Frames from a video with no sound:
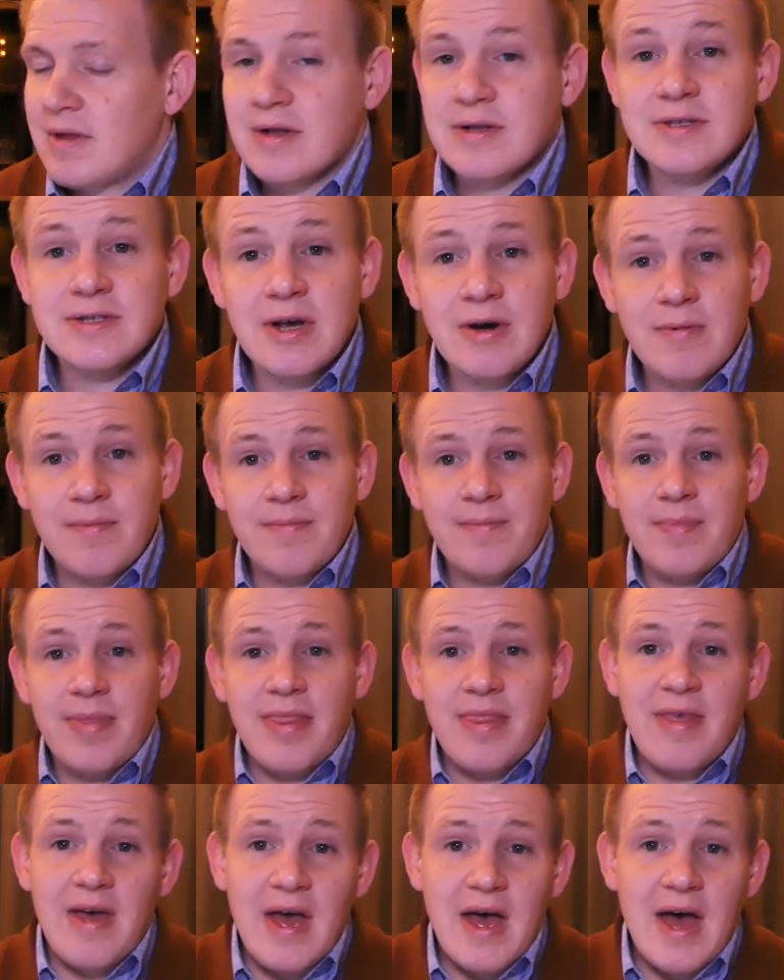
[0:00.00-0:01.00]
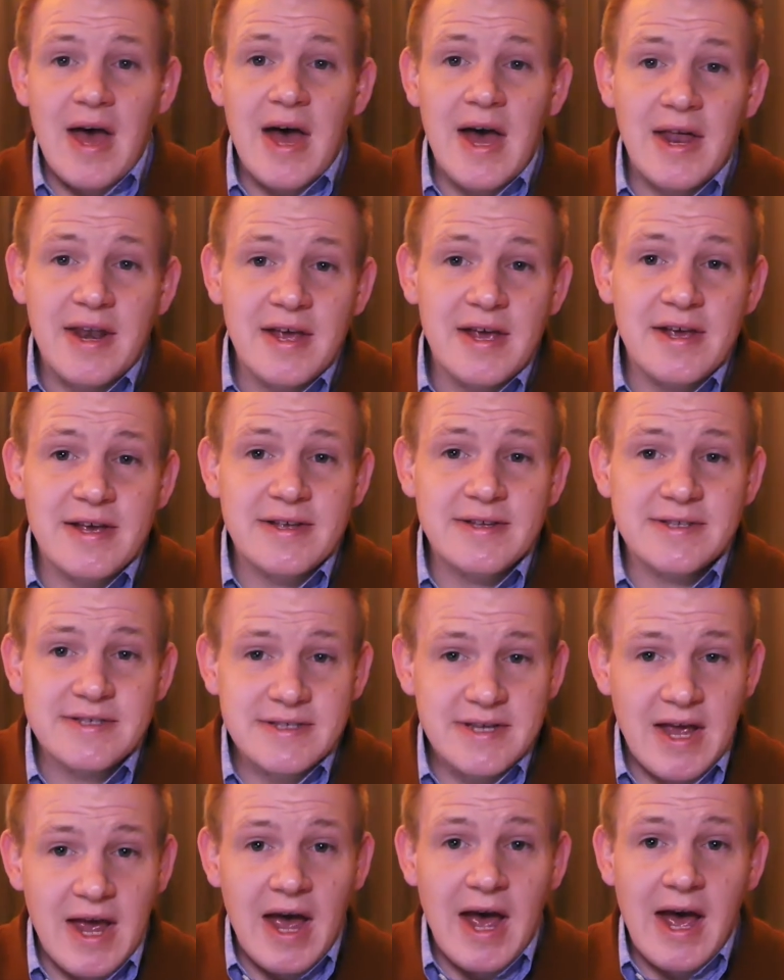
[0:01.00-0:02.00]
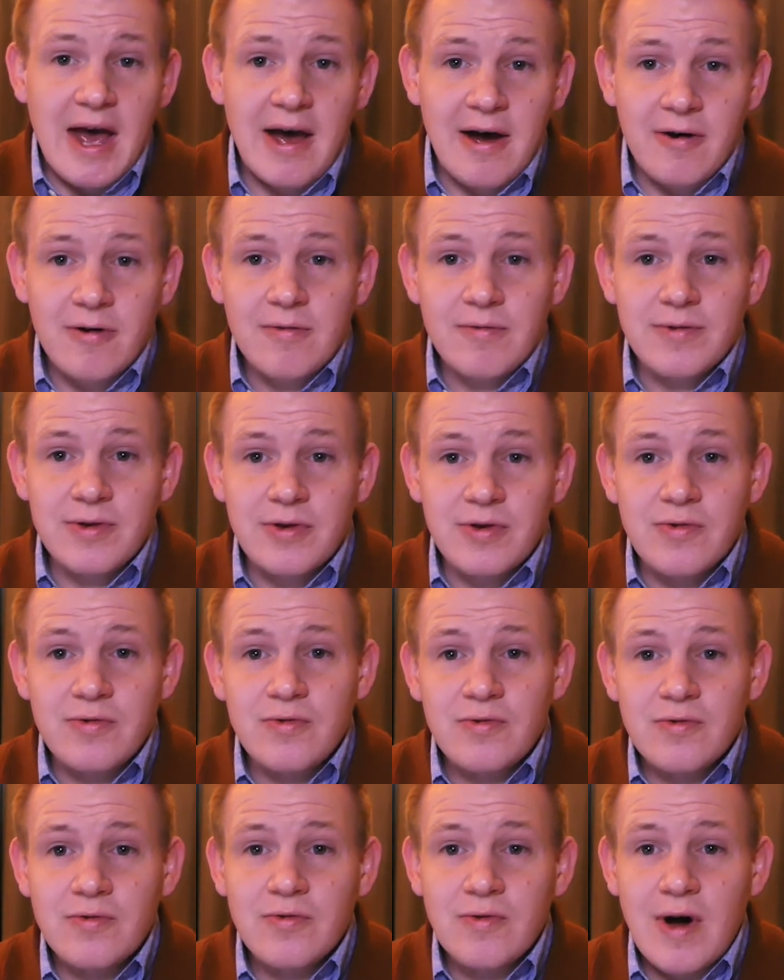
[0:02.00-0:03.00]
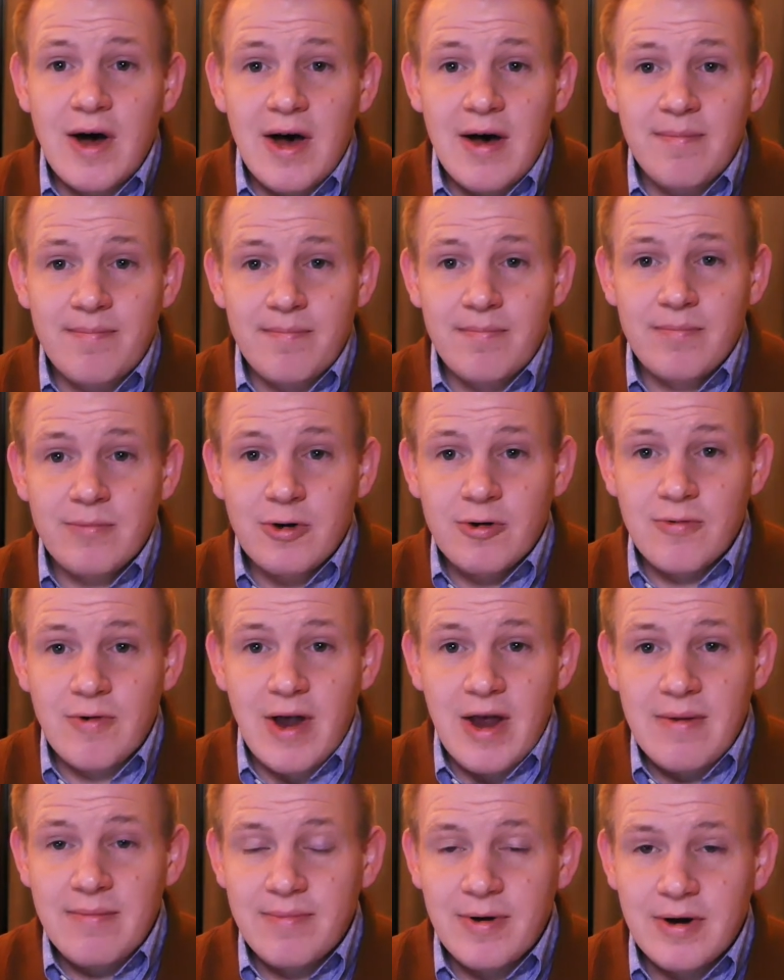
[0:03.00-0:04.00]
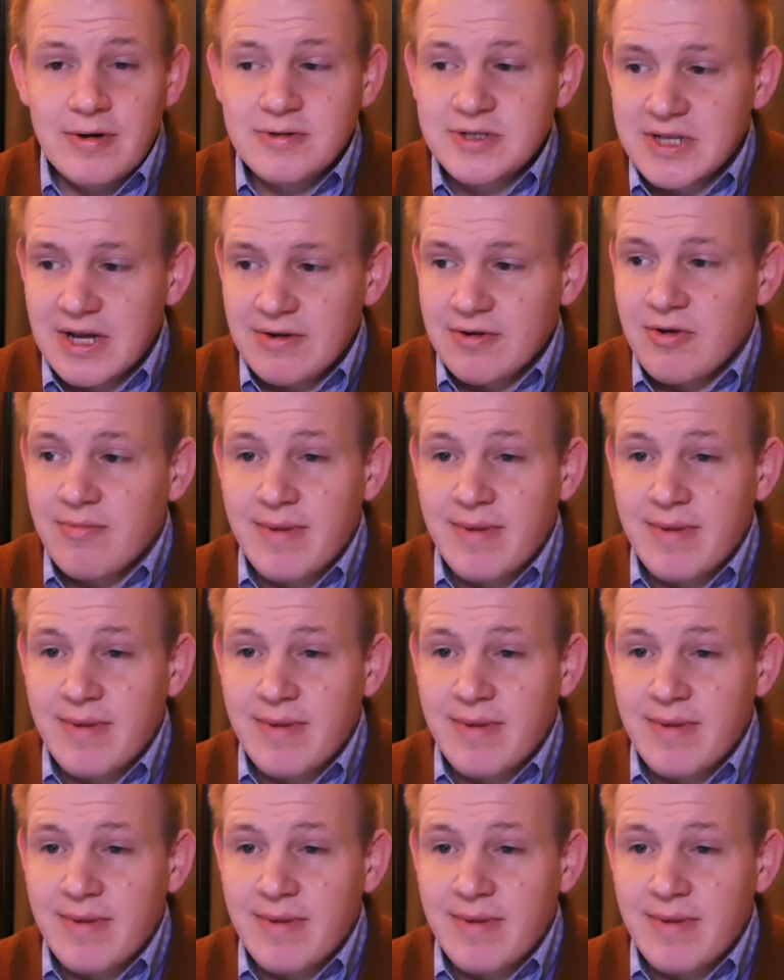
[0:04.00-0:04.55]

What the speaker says: So that is how you create posts, how you